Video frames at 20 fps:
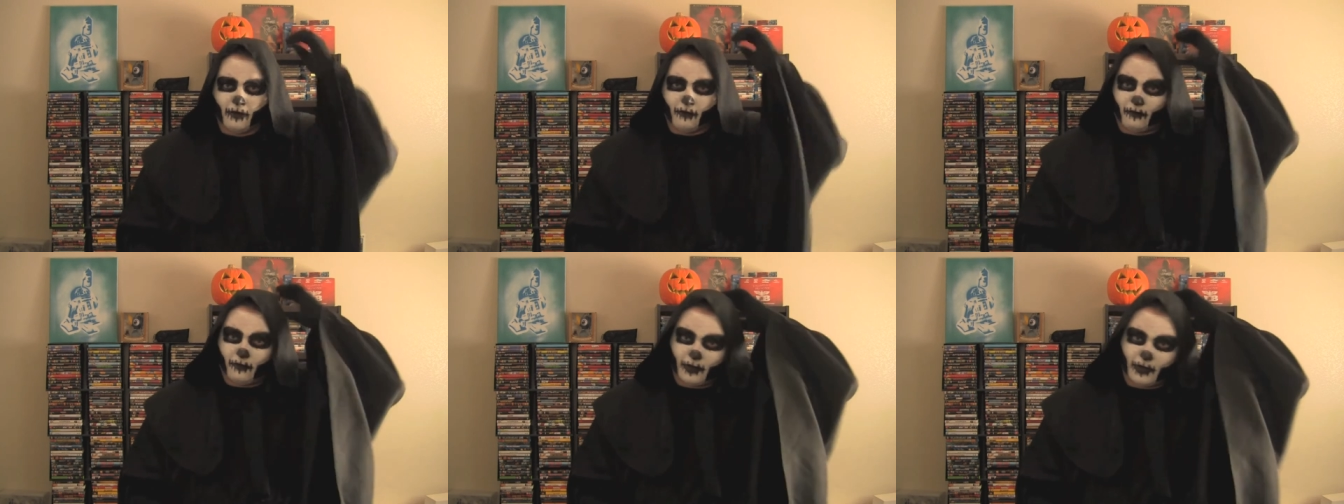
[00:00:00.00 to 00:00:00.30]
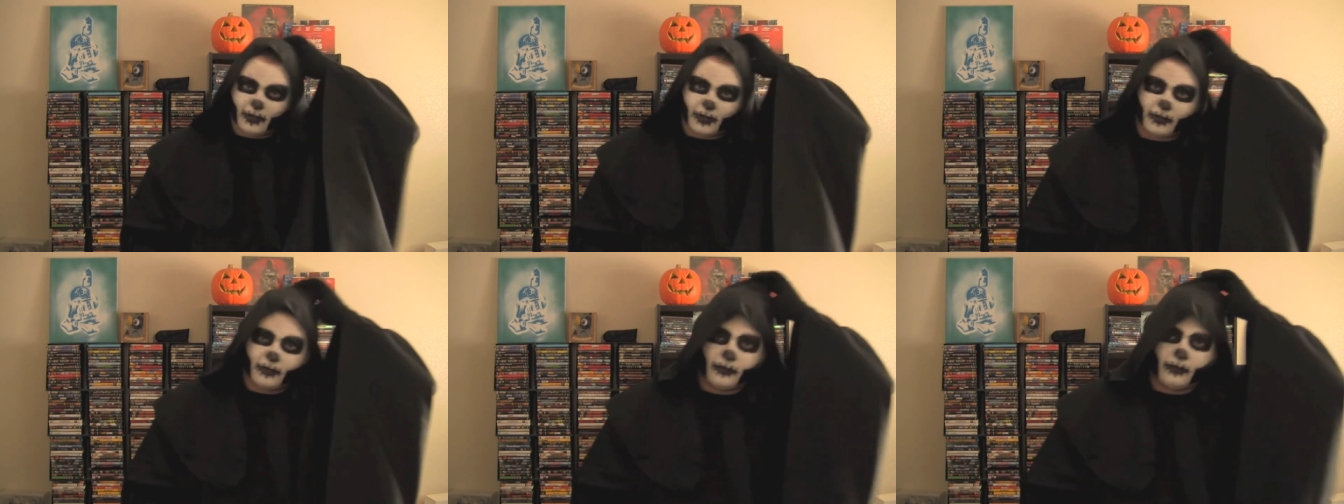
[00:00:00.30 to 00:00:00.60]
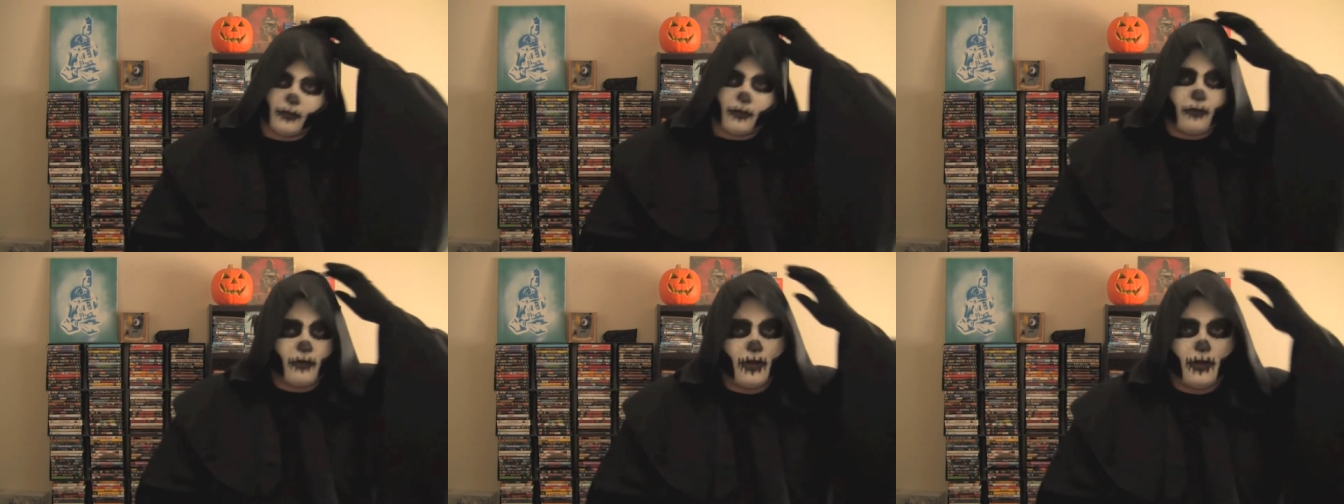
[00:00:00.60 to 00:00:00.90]
Fucking,
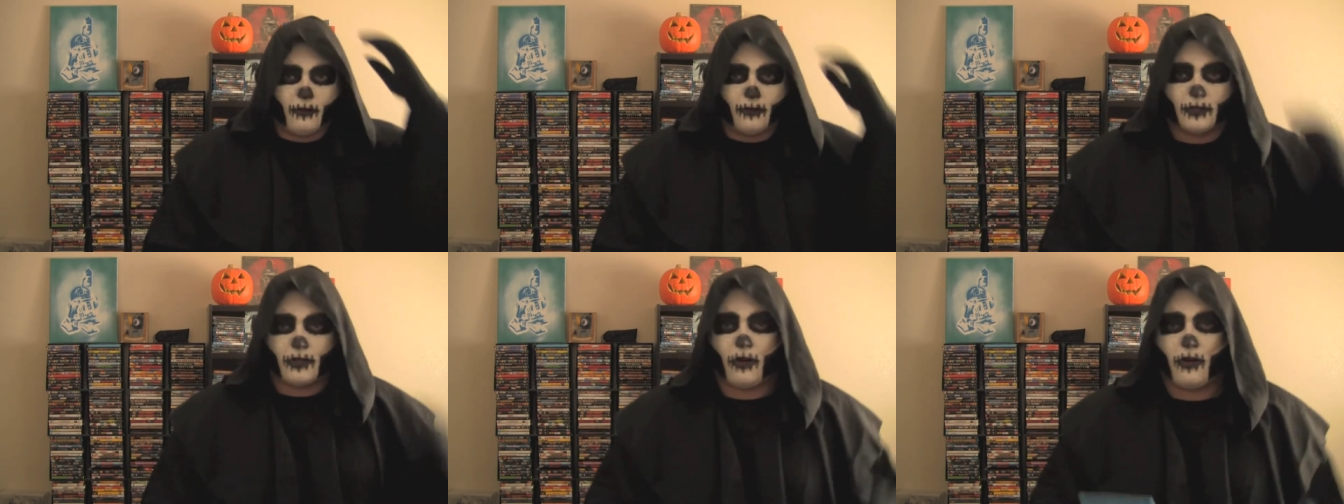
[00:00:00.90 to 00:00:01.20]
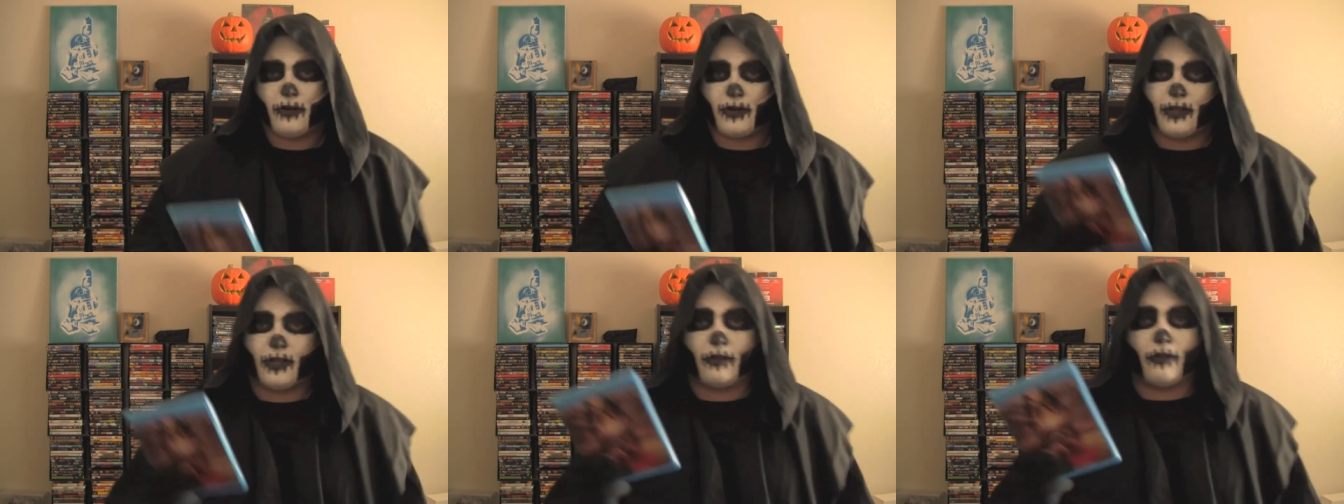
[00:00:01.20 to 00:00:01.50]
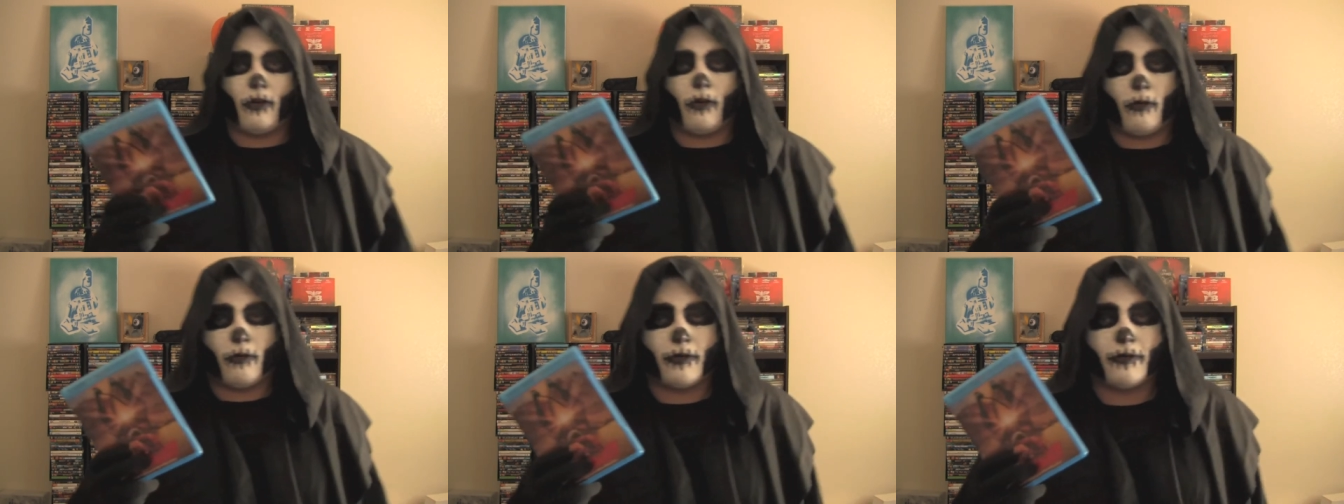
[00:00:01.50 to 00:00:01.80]
you know, it was hard to get
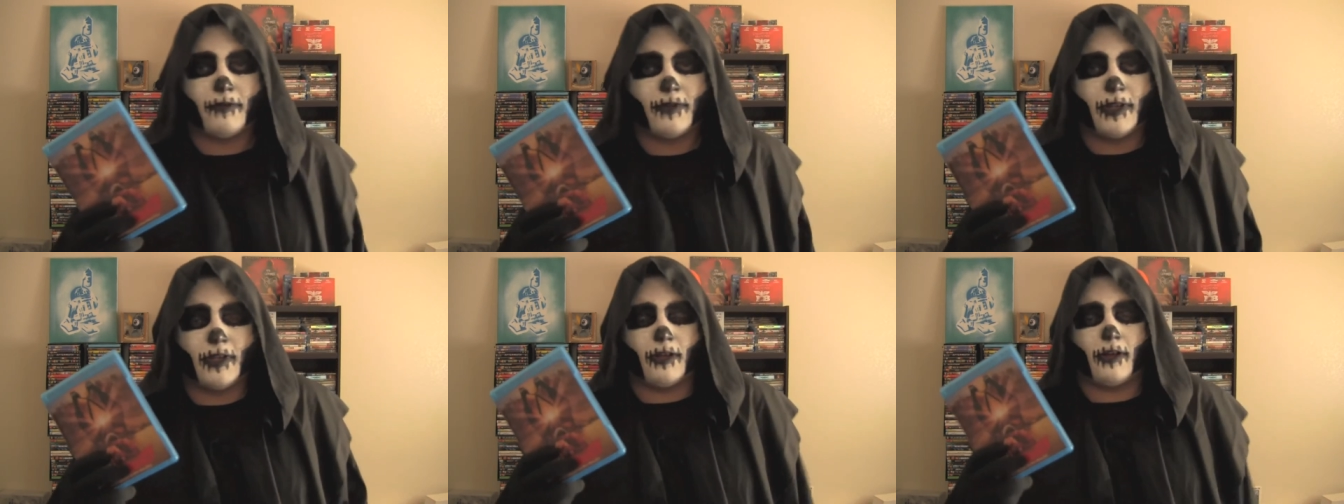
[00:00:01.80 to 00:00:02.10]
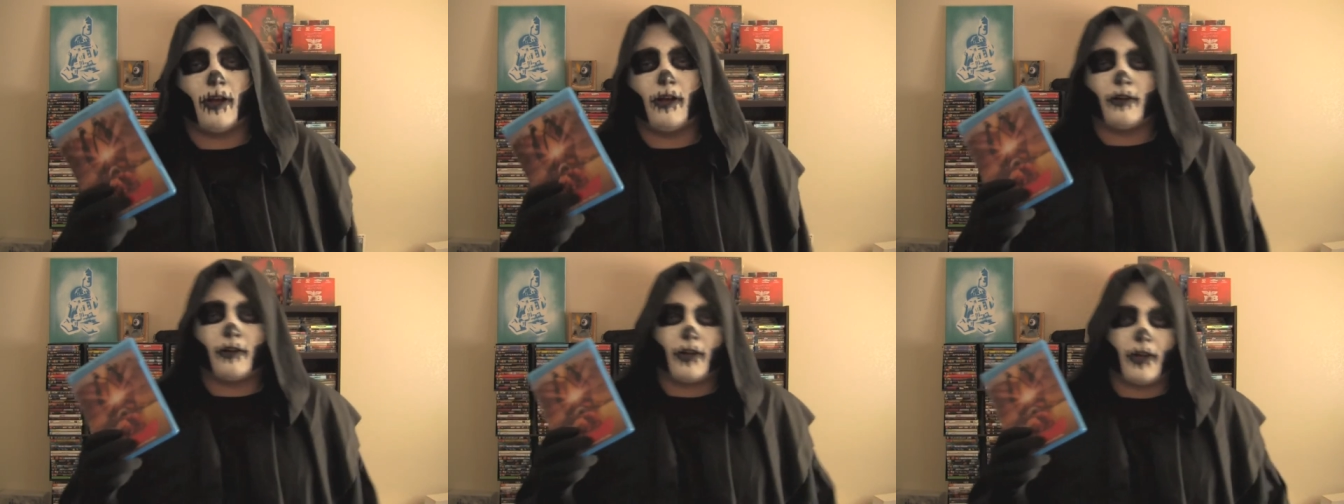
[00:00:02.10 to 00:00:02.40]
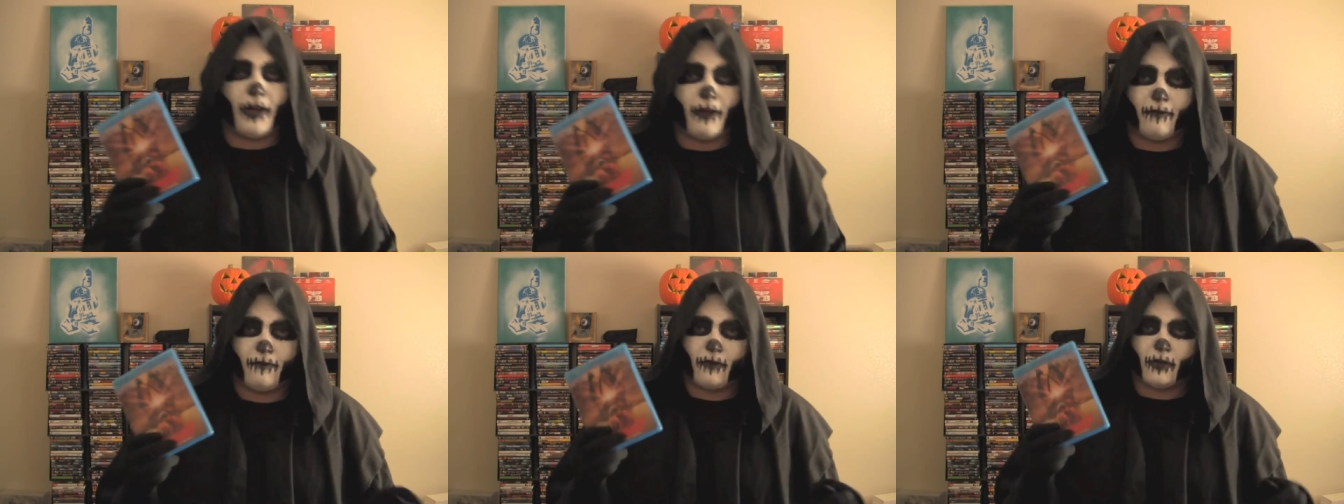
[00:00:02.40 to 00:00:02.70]
a hold of the
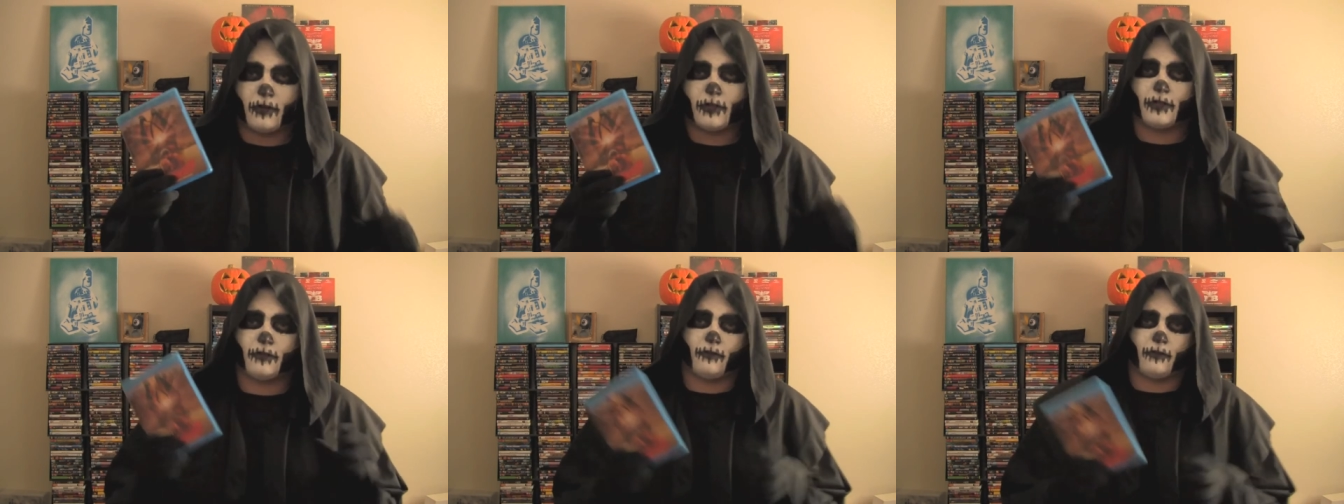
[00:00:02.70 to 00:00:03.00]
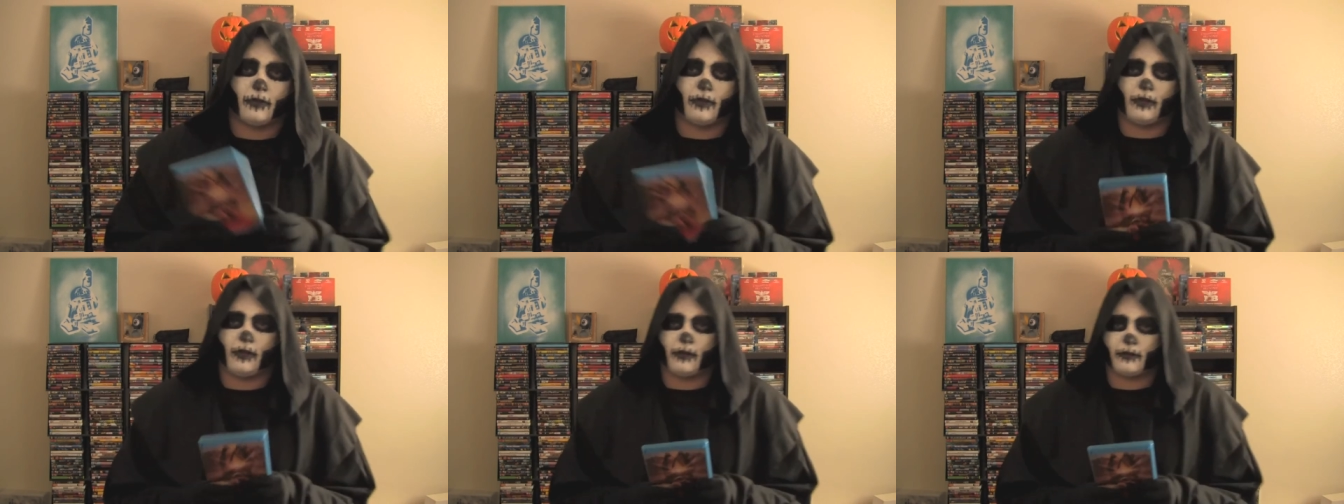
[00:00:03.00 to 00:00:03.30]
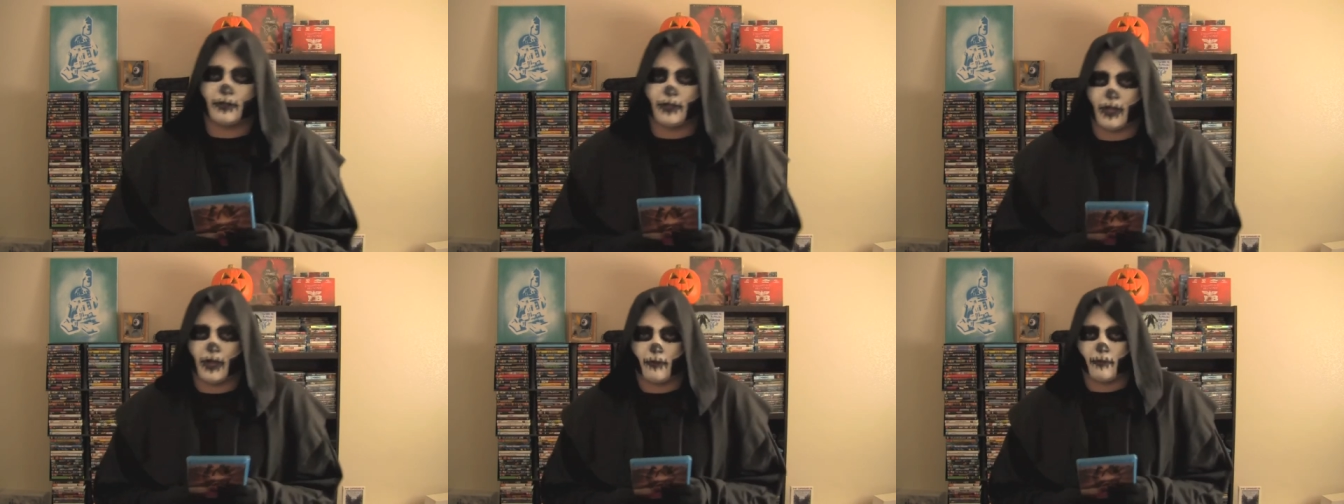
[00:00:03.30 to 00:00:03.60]
uncut version for a
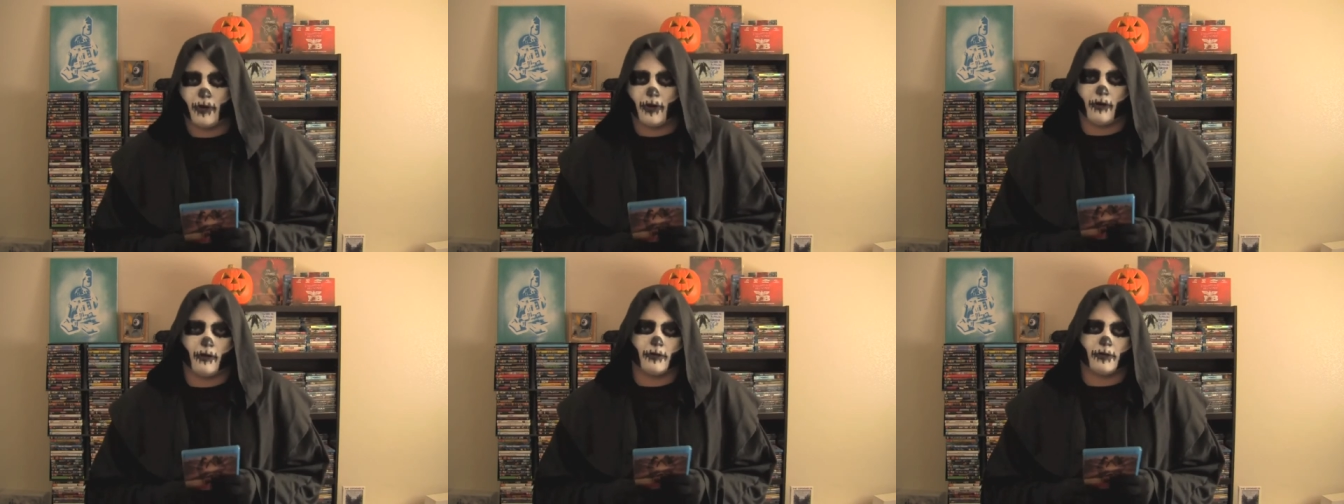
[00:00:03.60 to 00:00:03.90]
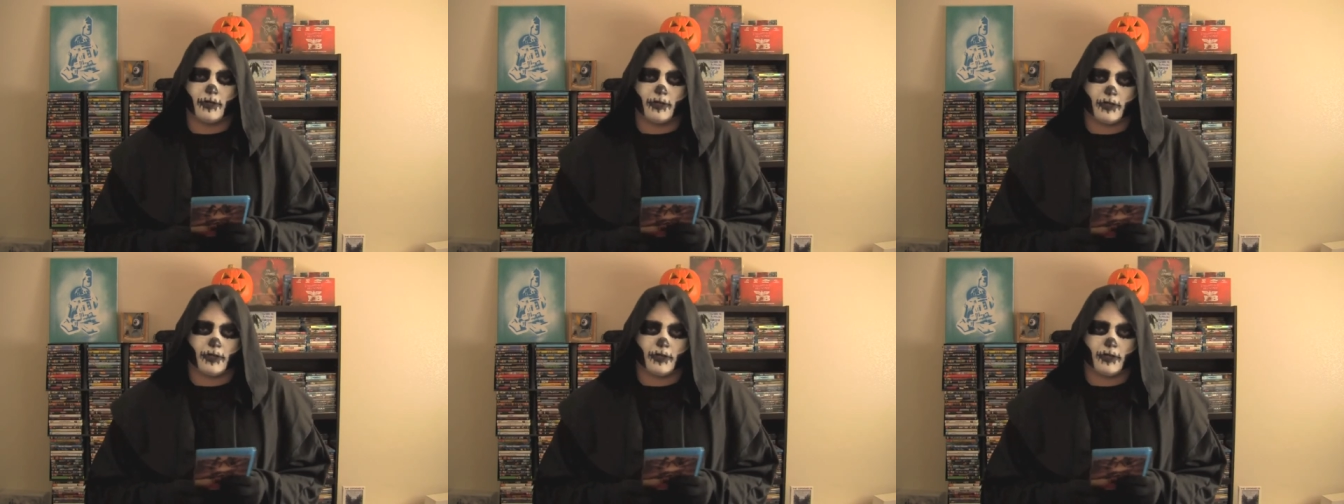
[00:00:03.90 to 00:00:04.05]
long time here and